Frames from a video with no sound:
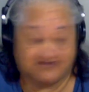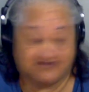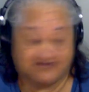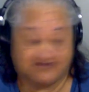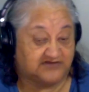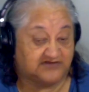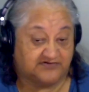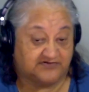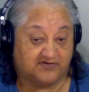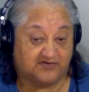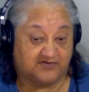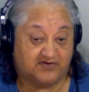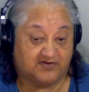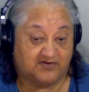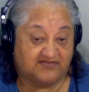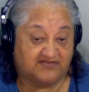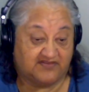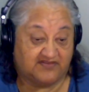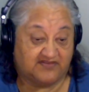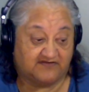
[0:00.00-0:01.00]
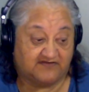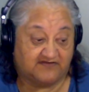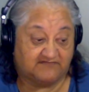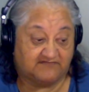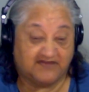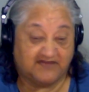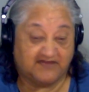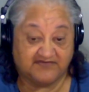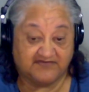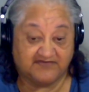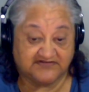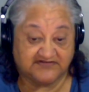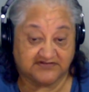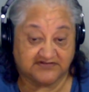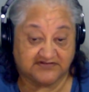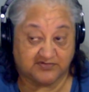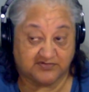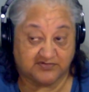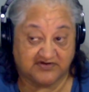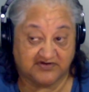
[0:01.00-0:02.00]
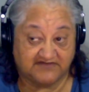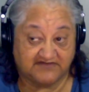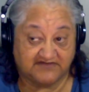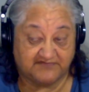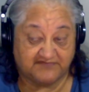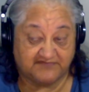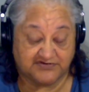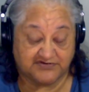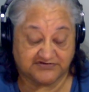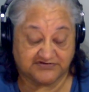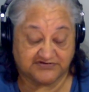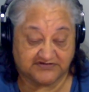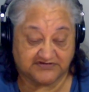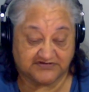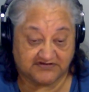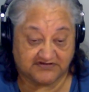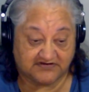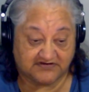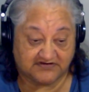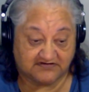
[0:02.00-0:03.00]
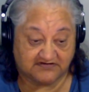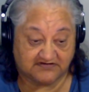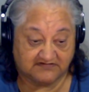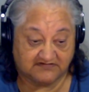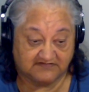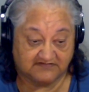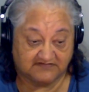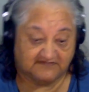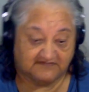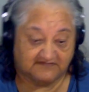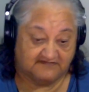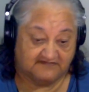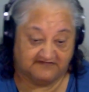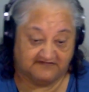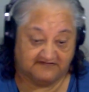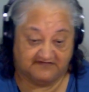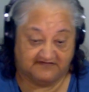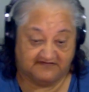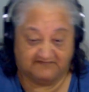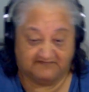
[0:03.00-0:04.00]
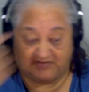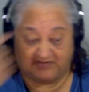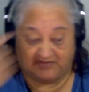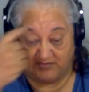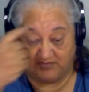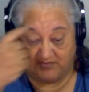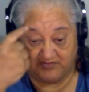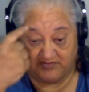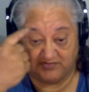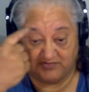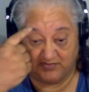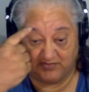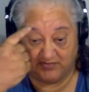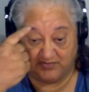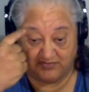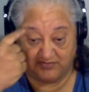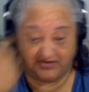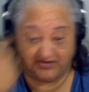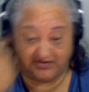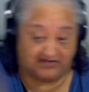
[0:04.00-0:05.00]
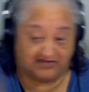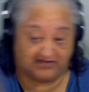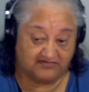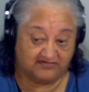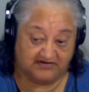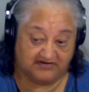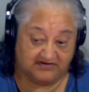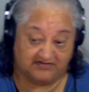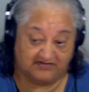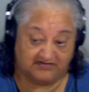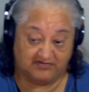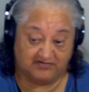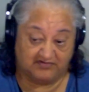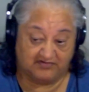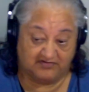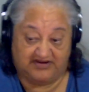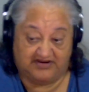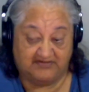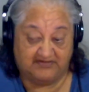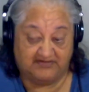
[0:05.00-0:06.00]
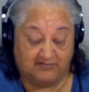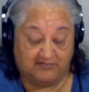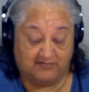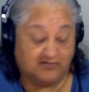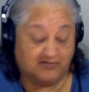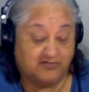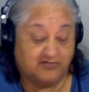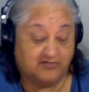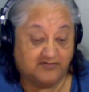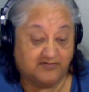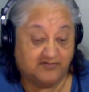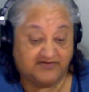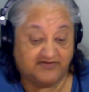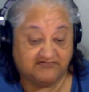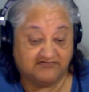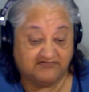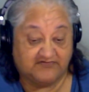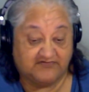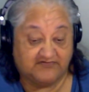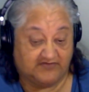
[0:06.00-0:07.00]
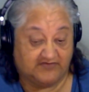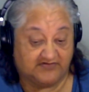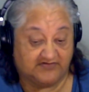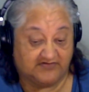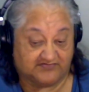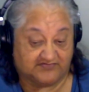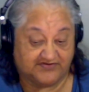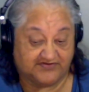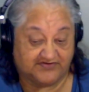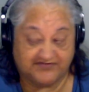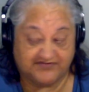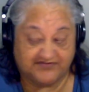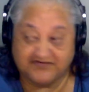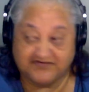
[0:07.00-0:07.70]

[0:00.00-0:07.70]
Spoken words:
I don't know when though. Maybe it's the 21st. But we will all know, and it all will be revealed